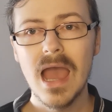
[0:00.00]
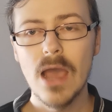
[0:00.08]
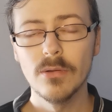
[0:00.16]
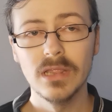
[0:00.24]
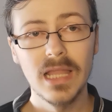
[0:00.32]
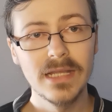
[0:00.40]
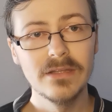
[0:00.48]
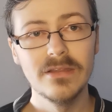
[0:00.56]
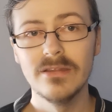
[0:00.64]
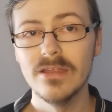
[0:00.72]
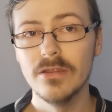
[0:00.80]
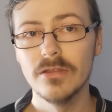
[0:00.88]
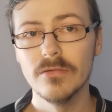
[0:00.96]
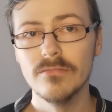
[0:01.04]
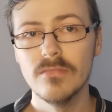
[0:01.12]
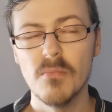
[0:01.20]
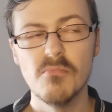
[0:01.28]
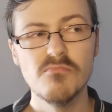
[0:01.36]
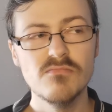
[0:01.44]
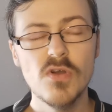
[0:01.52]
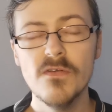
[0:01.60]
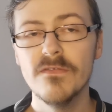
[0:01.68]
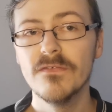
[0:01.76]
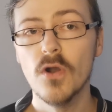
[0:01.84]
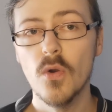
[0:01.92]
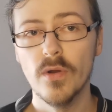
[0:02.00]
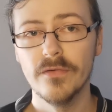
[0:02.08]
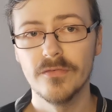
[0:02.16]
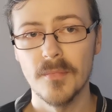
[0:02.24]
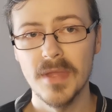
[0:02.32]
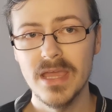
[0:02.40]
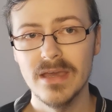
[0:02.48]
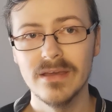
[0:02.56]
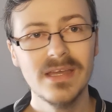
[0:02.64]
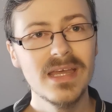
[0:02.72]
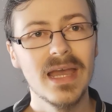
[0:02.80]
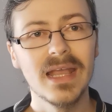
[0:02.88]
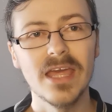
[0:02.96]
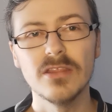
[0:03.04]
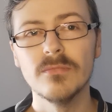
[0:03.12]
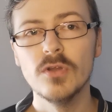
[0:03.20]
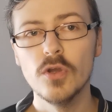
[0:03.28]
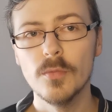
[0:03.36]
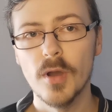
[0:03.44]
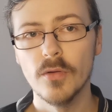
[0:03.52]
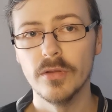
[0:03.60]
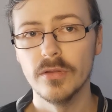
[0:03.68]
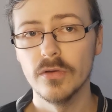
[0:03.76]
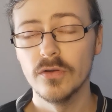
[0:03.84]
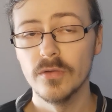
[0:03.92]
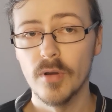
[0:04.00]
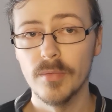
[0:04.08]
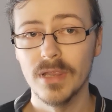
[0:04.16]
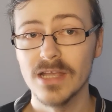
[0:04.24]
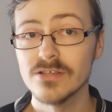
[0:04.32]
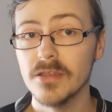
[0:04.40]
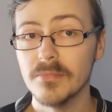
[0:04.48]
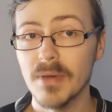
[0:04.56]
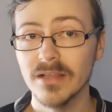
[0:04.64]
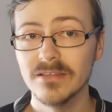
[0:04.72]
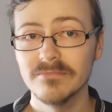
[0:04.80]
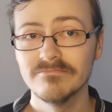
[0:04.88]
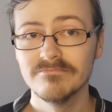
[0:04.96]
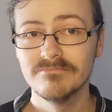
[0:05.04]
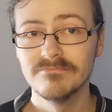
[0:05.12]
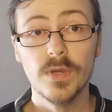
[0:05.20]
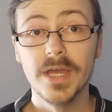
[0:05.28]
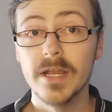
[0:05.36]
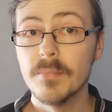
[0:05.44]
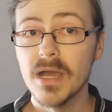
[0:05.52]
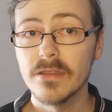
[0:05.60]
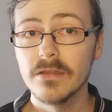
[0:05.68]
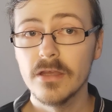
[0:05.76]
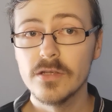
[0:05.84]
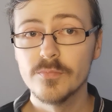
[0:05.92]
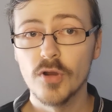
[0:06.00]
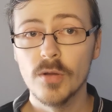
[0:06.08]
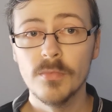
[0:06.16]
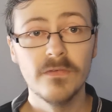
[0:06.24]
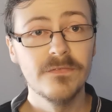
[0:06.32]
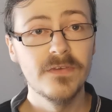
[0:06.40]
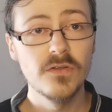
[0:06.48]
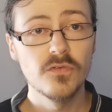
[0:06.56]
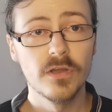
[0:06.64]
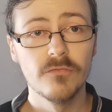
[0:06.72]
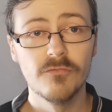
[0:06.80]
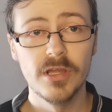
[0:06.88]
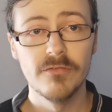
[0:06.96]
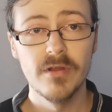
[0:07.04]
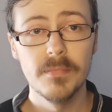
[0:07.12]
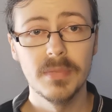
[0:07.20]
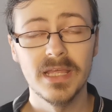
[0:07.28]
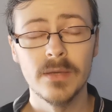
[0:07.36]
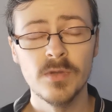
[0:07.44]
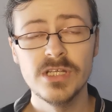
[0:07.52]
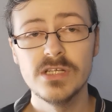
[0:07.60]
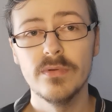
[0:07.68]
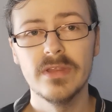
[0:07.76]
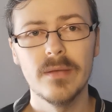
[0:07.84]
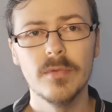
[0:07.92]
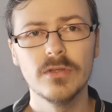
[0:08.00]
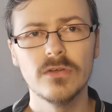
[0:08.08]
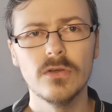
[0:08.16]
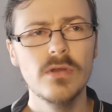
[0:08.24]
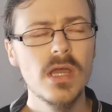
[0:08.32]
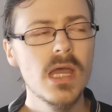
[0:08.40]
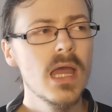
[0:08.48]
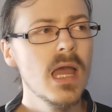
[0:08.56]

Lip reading: I would like to see some move forward from here and get some new opponents under Bobby Lashley's belt. We had a backstage promo featuring Rhea Ripley in which she was able to